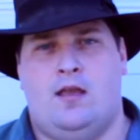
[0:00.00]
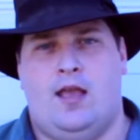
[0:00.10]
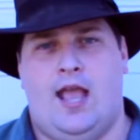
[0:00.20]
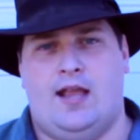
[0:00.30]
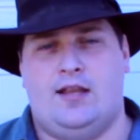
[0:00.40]

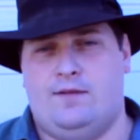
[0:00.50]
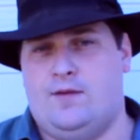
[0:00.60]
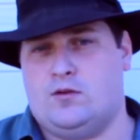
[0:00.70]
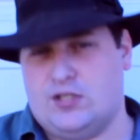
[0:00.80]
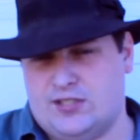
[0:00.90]
And if
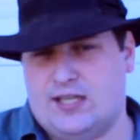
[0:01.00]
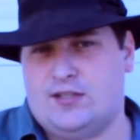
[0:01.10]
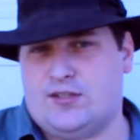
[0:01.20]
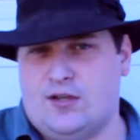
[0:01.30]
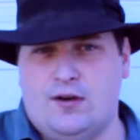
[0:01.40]
you're just getting
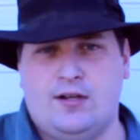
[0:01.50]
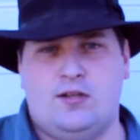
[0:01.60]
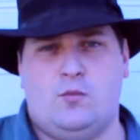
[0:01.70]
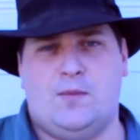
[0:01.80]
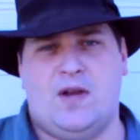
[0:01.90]
started in
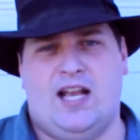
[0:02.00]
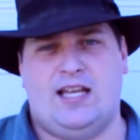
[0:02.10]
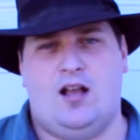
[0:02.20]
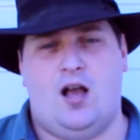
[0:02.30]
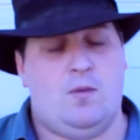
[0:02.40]
the whip
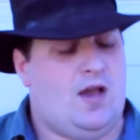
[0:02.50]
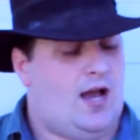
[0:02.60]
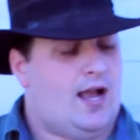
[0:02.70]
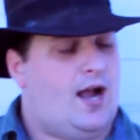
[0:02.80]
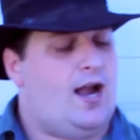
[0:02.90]
cracking hobby,
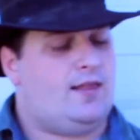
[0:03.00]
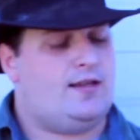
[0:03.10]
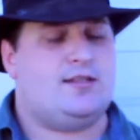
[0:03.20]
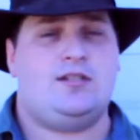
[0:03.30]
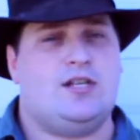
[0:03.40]
I highly
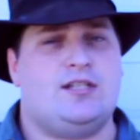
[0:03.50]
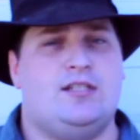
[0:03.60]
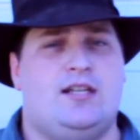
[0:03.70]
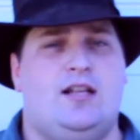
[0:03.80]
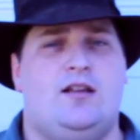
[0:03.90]
suggest a
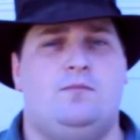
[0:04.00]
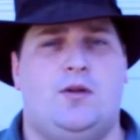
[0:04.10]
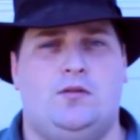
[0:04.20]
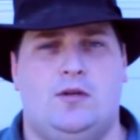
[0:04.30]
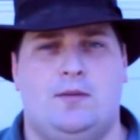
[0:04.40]
nylon
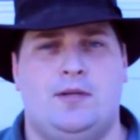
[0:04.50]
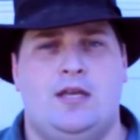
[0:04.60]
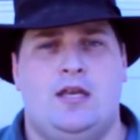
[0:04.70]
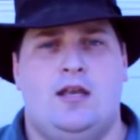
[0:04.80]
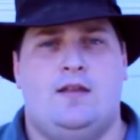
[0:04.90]
bullwhip.
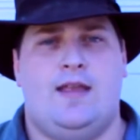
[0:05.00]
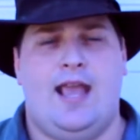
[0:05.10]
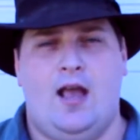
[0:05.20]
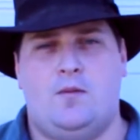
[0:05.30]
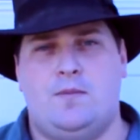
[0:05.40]
They
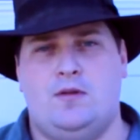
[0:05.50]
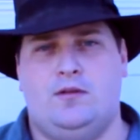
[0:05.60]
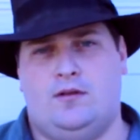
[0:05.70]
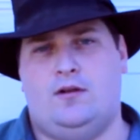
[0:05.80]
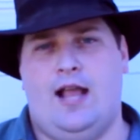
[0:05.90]
help you
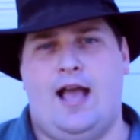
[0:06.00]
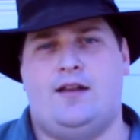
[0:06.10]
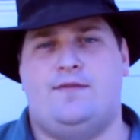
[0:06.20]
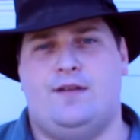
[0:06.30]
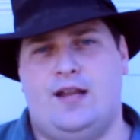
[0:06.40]
learn how to
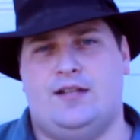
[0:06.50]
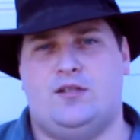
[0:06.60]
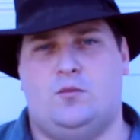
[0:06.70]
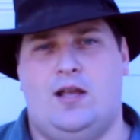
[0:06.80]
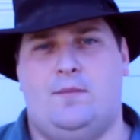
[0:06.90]
finesse
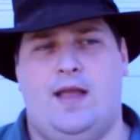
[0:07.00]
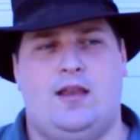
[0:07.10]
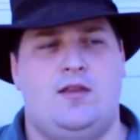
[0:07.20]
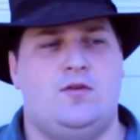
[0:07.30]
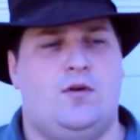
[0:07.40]
a whip,
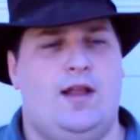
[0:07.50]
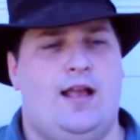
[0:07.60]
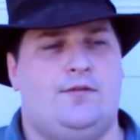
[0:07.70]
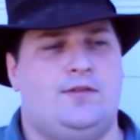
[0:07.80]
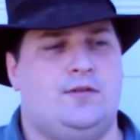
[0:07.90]
and you don't
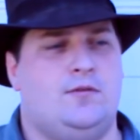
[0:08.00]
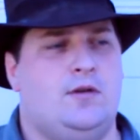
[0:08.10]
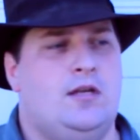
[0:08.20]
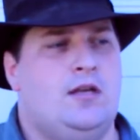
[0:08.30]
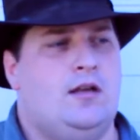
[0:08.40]
have to
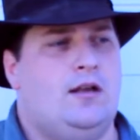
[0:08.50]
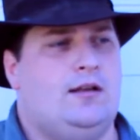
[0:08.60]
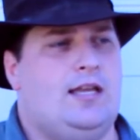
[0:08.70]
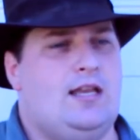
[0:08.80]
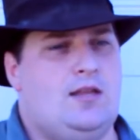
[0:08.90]

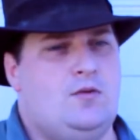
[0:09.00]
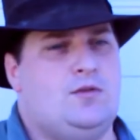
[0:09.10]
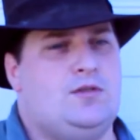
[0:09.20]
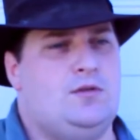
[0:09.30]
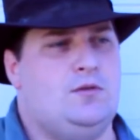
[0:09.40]
get
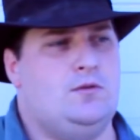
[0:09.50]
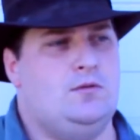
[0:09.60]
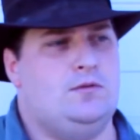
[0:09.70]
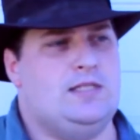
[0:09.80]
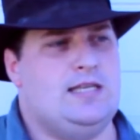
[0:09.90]
used
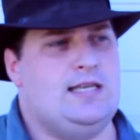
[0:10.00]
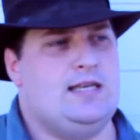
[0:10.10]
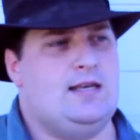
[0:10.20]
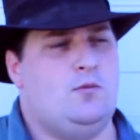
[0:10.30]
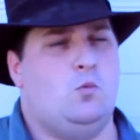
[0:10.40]
to
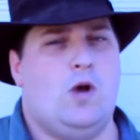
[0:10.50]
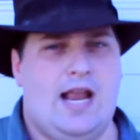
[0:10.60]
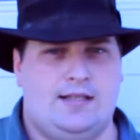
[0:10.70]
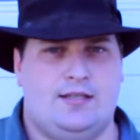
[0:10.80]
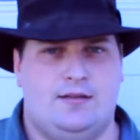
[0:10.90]
the
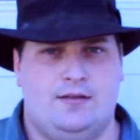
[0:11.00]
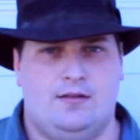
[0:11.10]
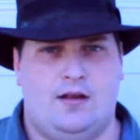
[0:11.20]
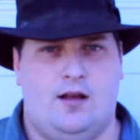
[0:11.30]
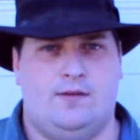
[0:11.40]
weight
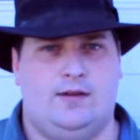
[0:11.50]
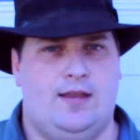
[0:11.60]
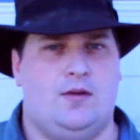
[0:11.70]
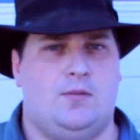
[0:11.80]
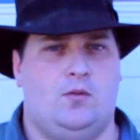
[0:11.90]
of a
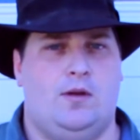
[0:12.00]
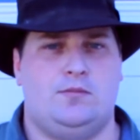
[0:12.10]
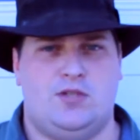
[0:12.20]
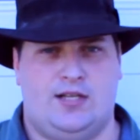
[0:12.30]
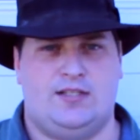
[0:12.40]
leather
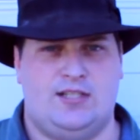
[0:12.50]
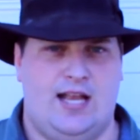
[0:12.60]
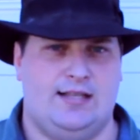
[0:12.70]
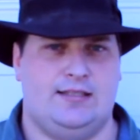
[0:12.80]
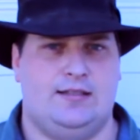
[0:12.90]
bullwhip just
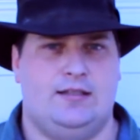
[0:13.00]
yet.